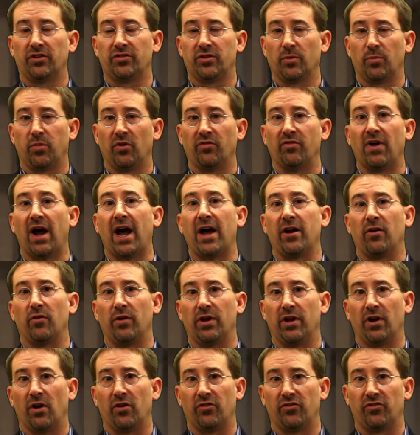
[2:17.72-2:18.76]
provider
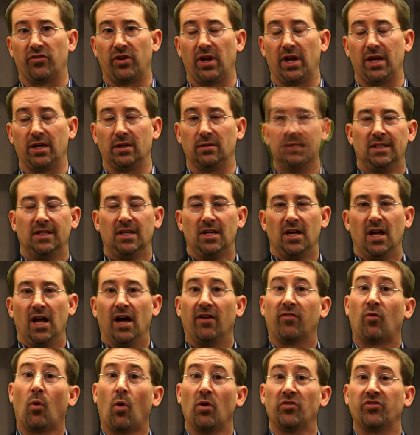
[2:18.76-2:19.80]
in our state.
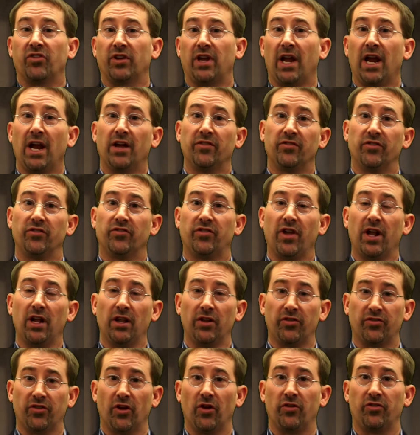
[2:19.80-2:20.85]
Of course, the Kansas Dental
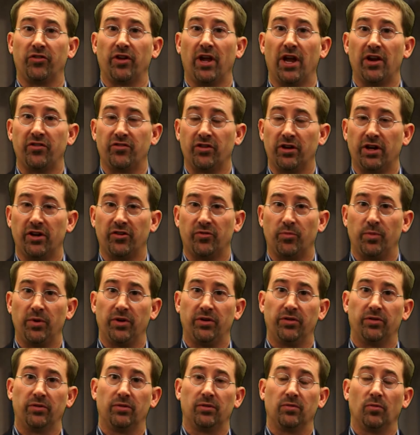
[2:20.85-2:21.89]

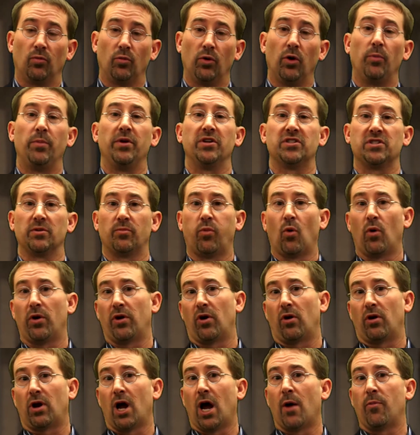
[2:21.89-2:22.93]
Association will be supporting
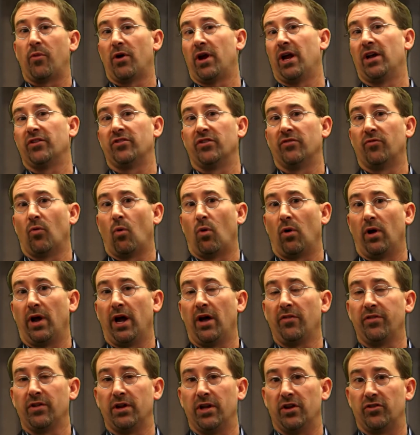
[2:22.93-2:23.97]
our comprehensive oral
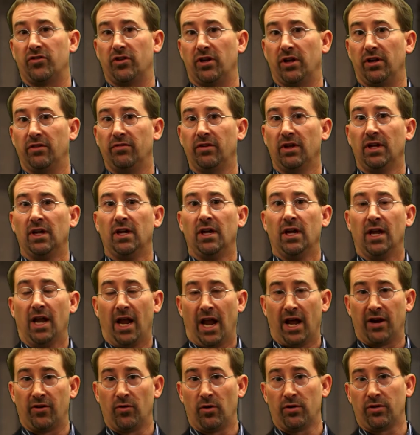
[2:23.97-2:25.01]
health initiative.
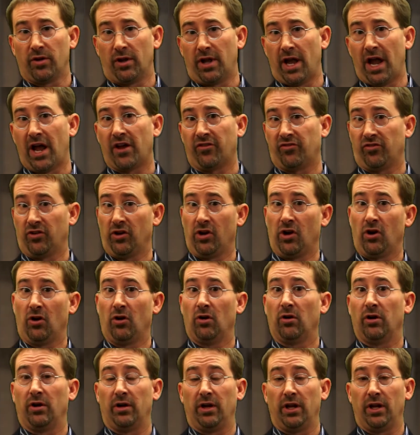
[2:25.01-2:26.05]
And during the last
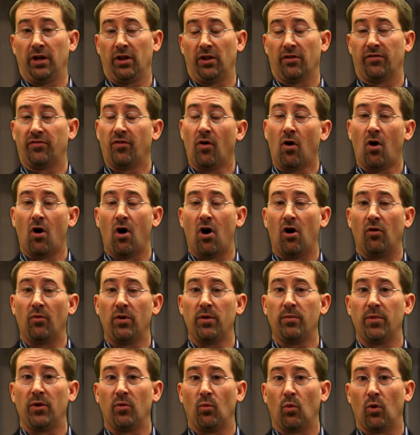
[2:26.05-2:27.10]
year and into the fall,
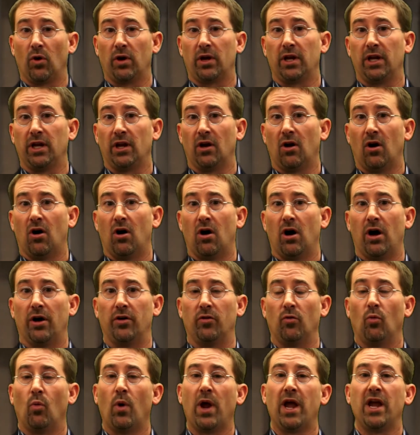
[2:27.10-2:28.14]
we've been working
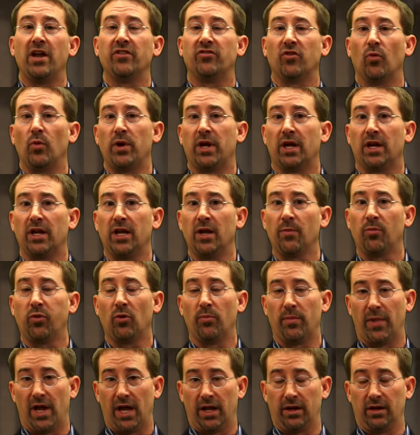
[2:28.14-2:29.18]
on ways that we can
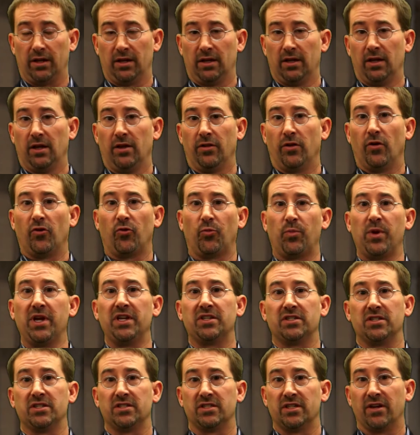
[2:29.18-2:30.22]
implement those
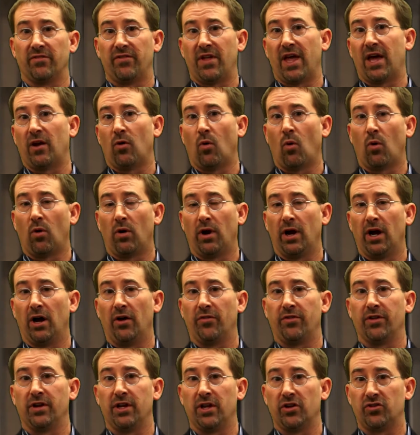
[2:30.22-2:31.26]
pieces of that oral
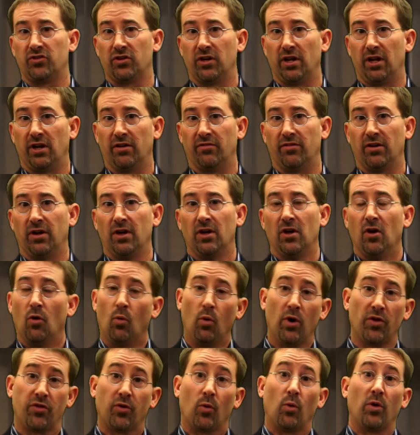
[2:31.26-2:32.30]
health initiative
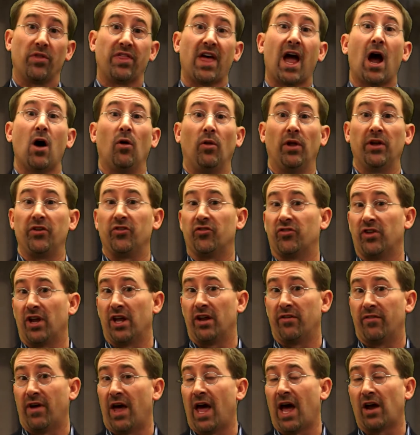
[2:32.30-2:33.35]
with or without
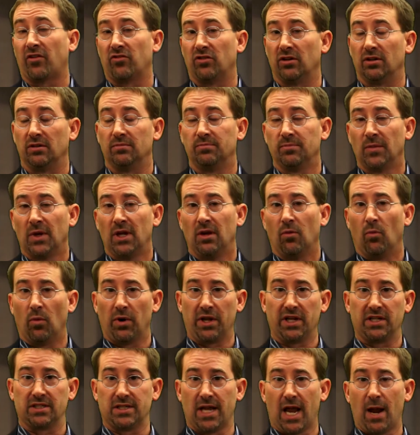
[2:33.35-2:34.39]
legislative action. One
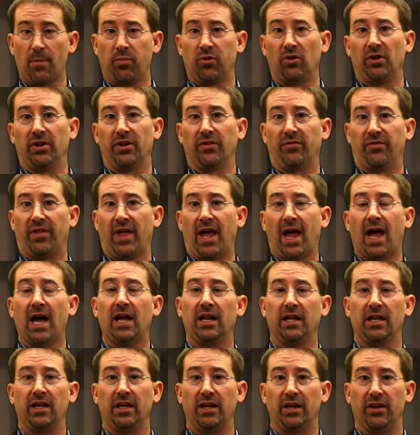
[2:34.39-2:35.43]
example of
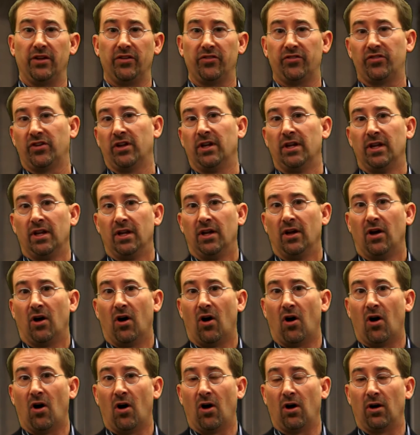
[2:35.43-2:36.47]
that is
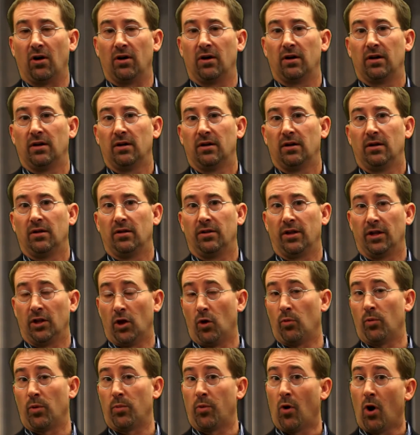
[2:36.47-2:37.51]
the
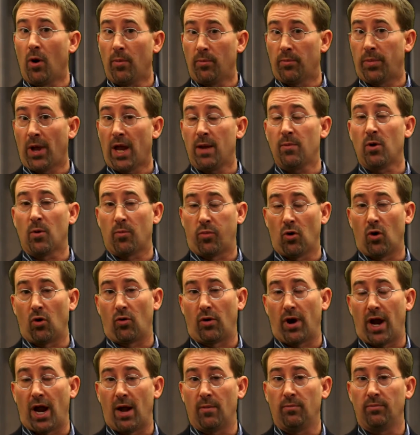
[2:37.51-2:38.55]
loan repayment
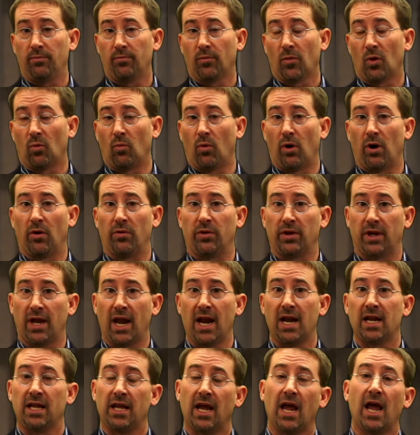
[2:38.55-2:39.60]
program, where the
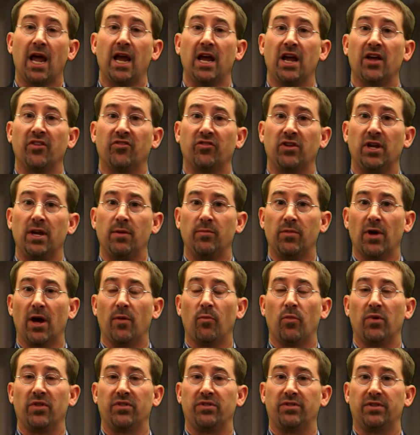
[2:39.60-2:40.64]
KDA has teamed
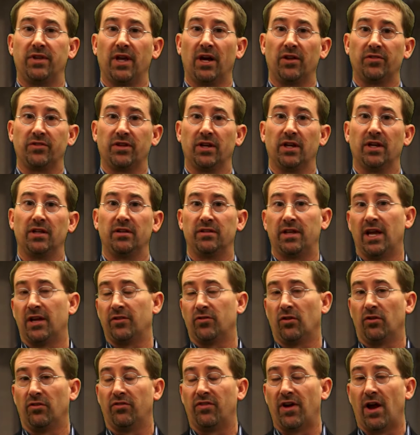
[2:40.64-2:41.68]
up with Delta
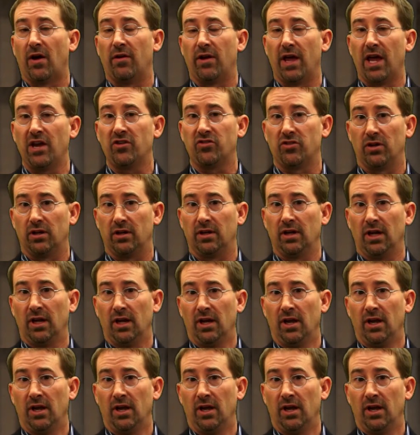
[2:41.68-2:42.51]
Dental Foundation